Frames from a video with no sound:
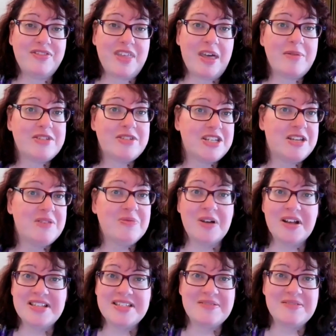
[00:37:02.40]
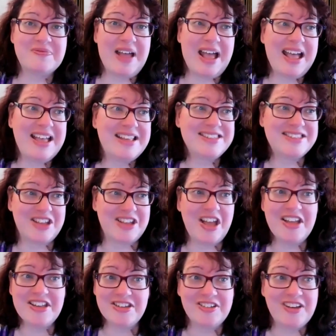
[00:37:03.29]
if that gene wasn't passed
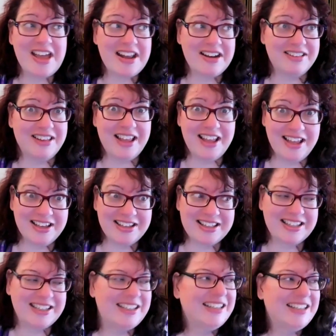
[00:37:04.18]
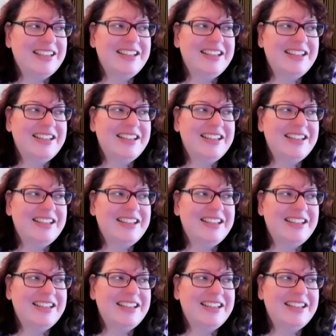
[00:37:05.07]
on, you're out of luck.